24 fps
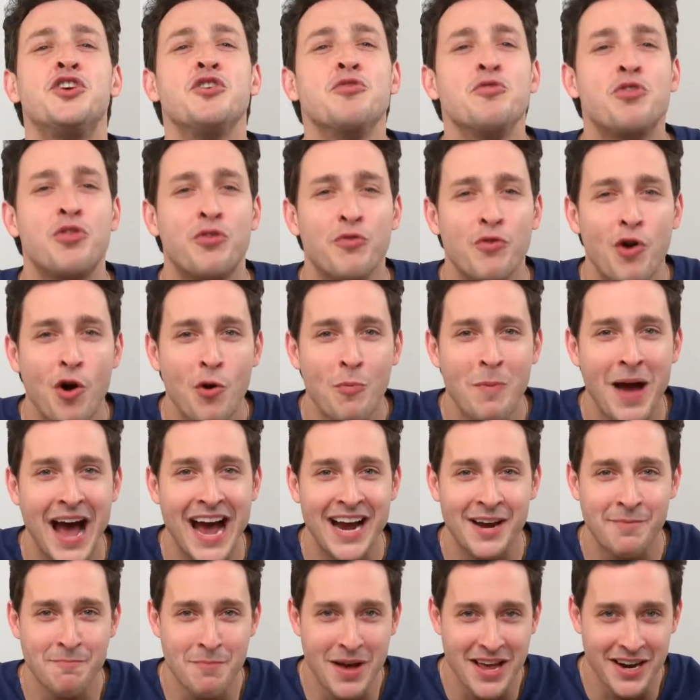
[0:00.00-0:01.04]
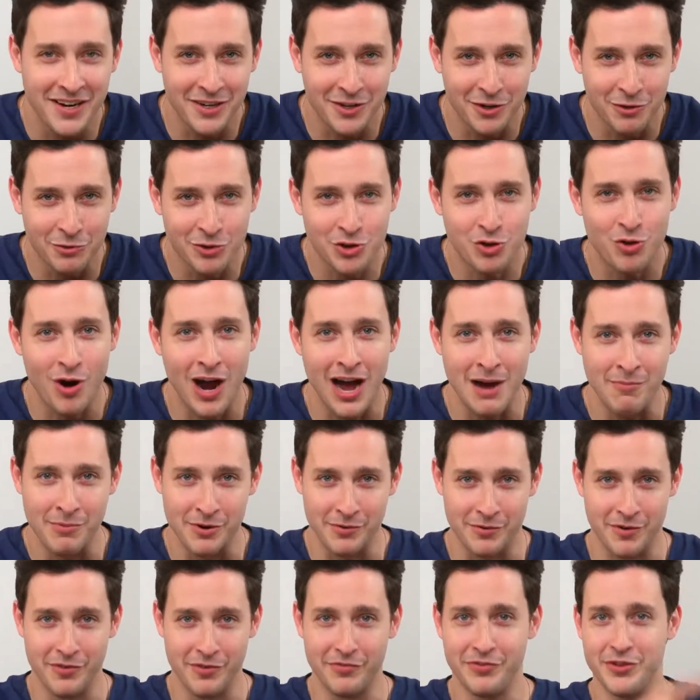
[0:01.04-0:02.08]
two throwback medical
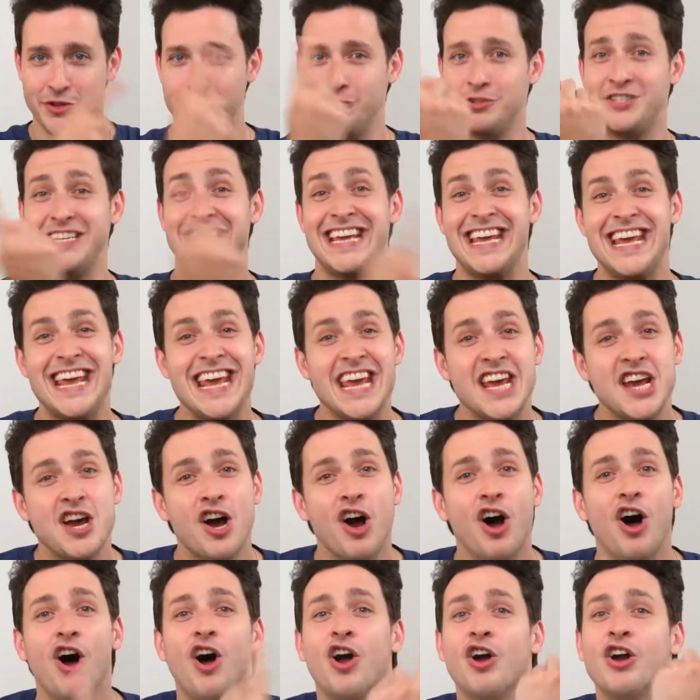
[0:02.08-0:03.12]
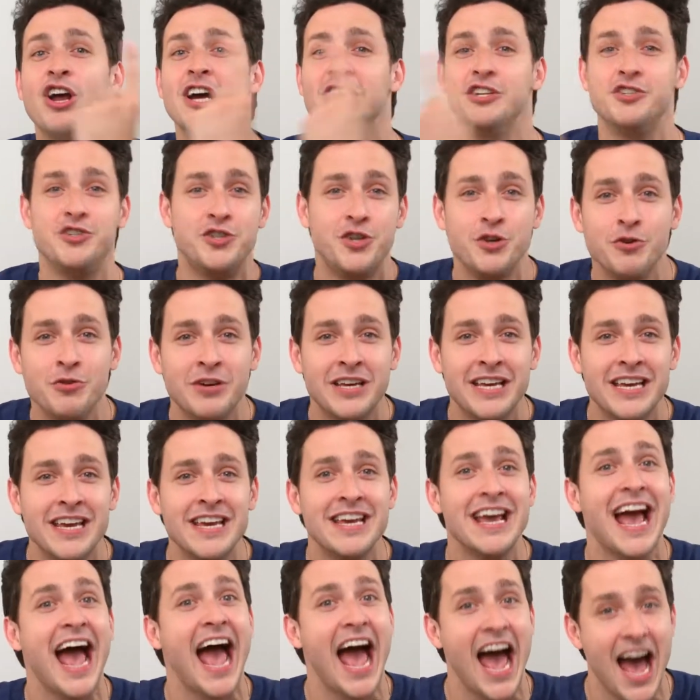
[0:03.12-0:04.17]
drama reviews. ER
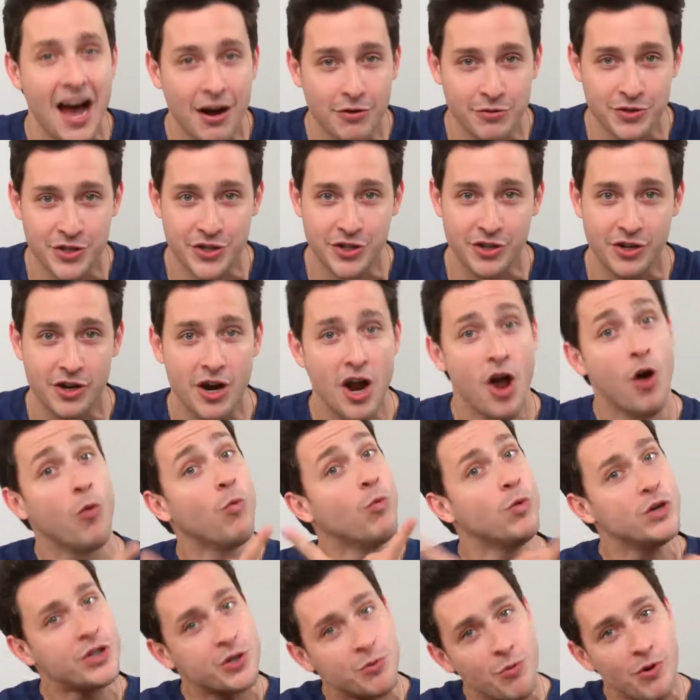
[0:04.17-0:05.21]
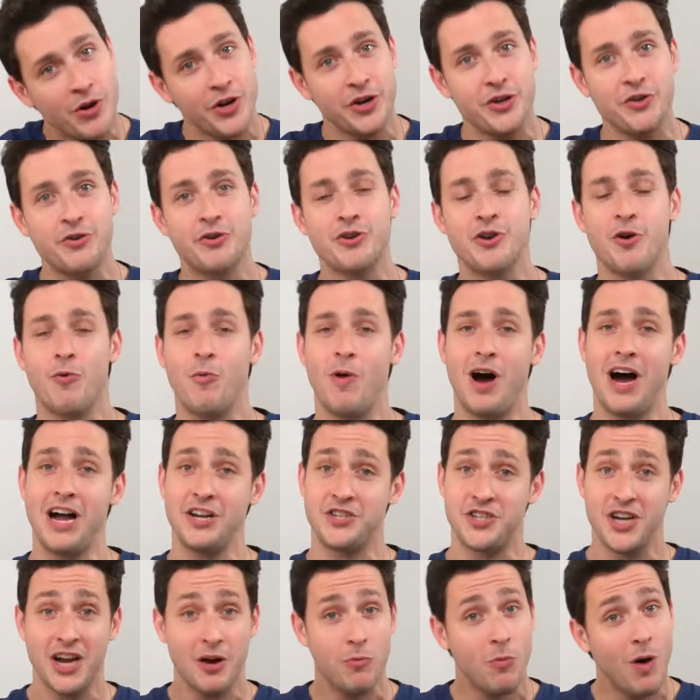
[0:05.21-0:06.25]
Doogie Howser. Which one are you gonna
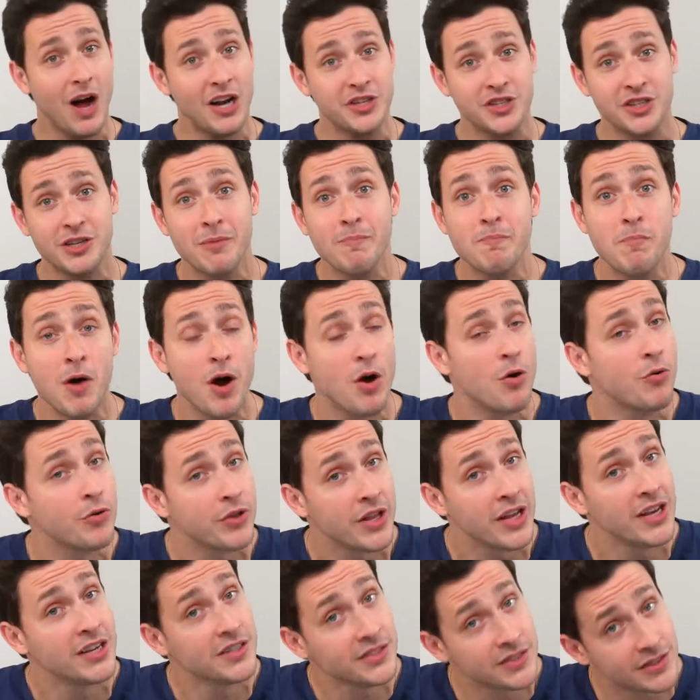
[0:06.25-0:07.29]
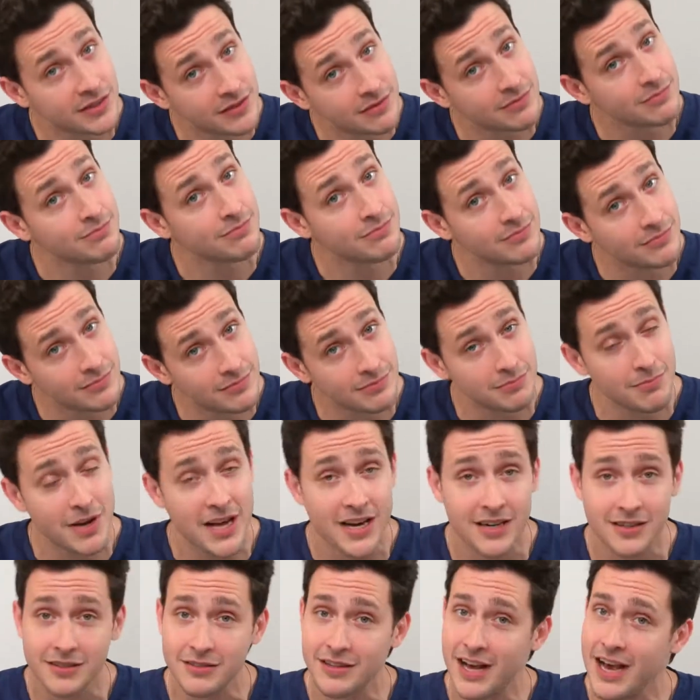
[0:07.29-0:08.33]
watch? Watch them both.
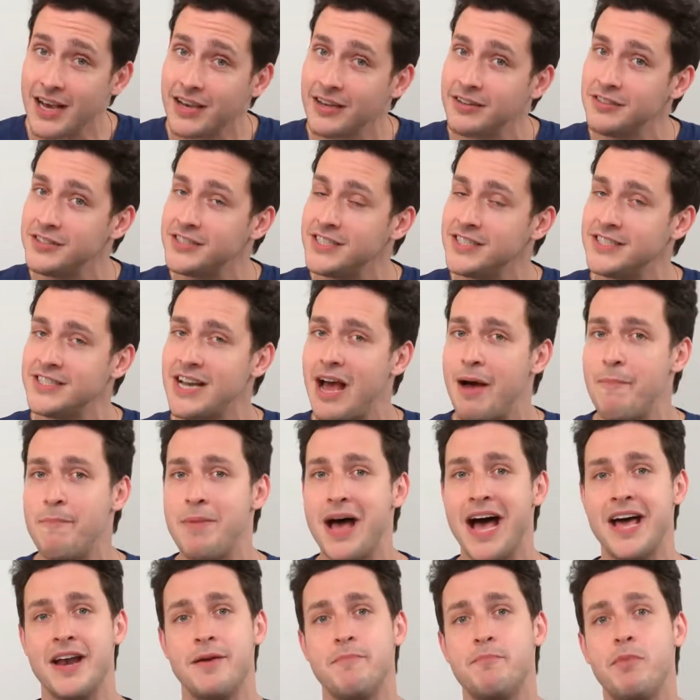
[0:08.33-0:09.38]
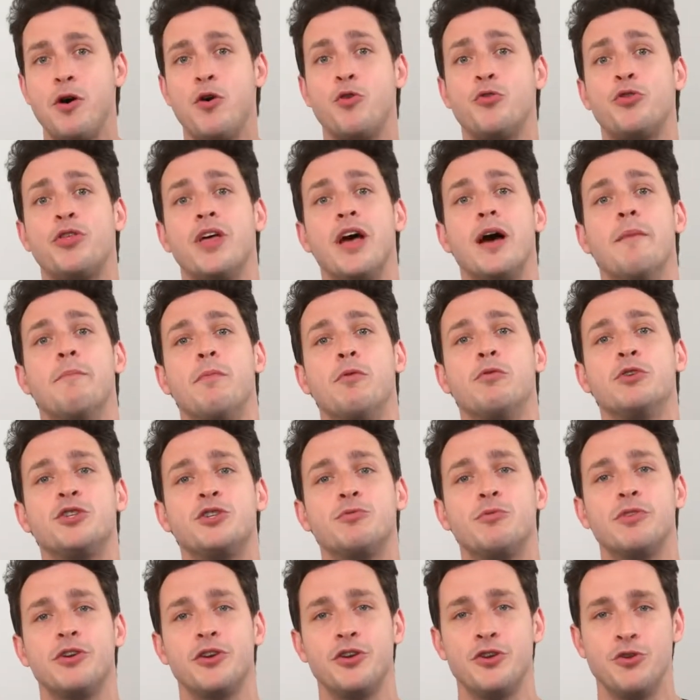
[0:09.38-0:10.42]
Medical accuracy is not bad in both, but
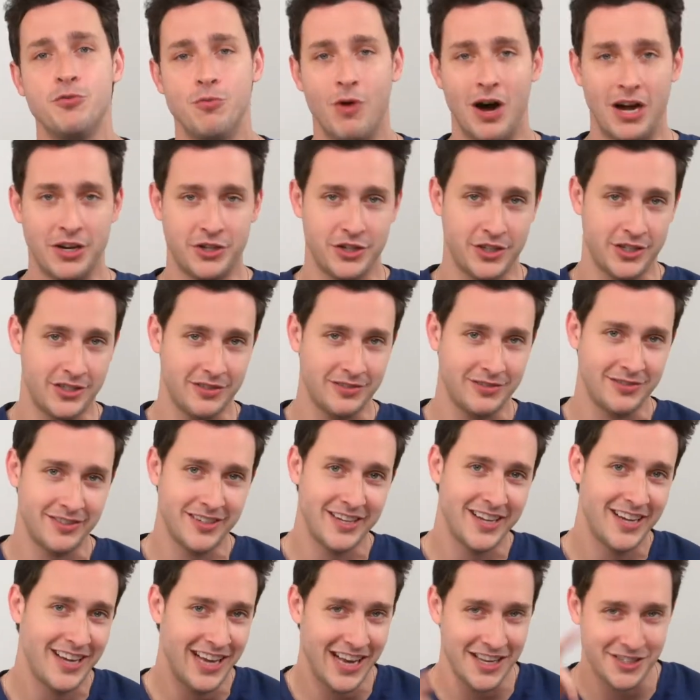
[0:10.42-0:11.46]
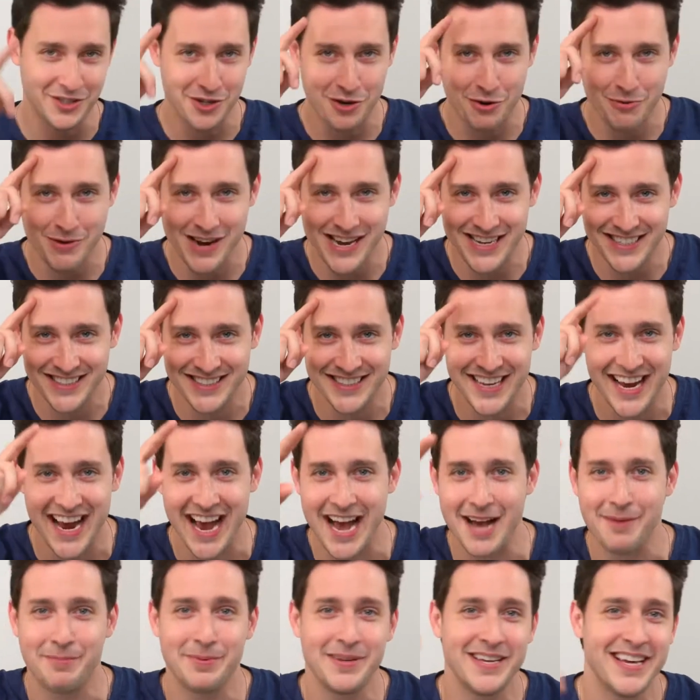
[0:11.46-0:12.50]
which one are you watching? As always, stay
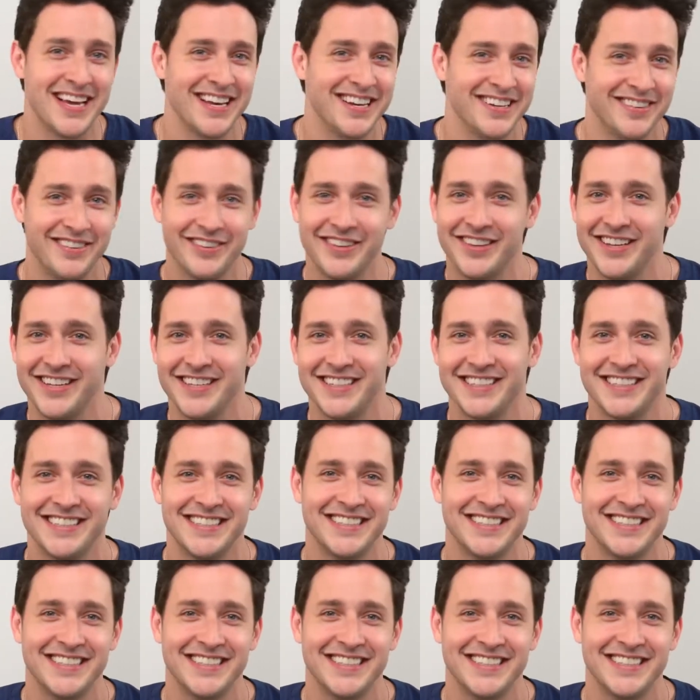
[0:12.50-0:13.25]
happy and healthy.